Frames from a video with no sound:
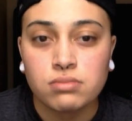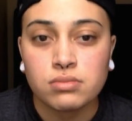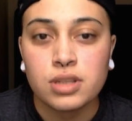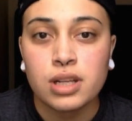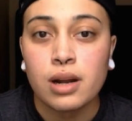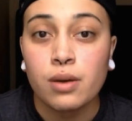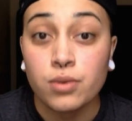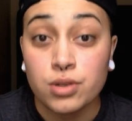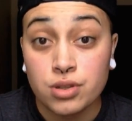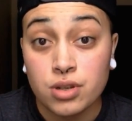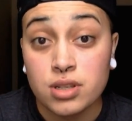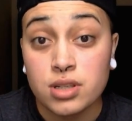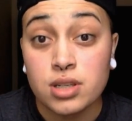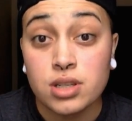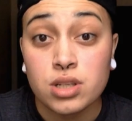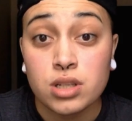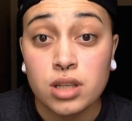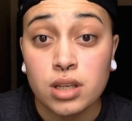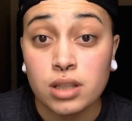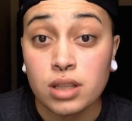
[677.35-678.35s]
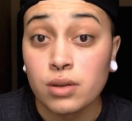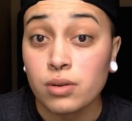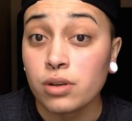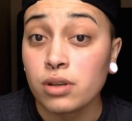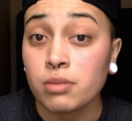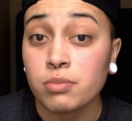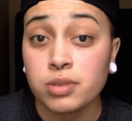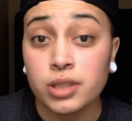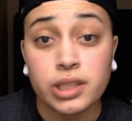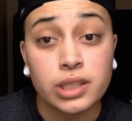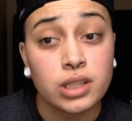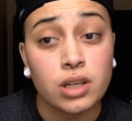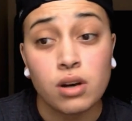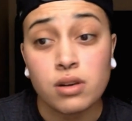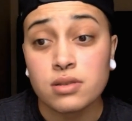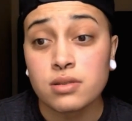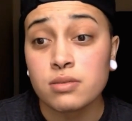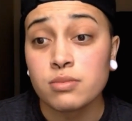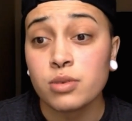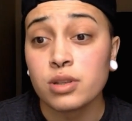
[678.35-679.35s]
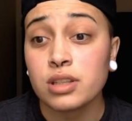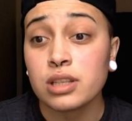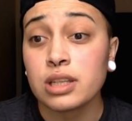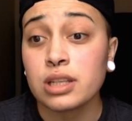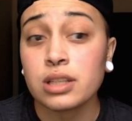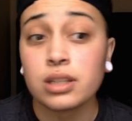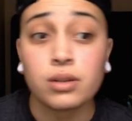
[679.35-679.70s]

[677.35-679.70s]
that I was transitioning. They were completely awesome with it.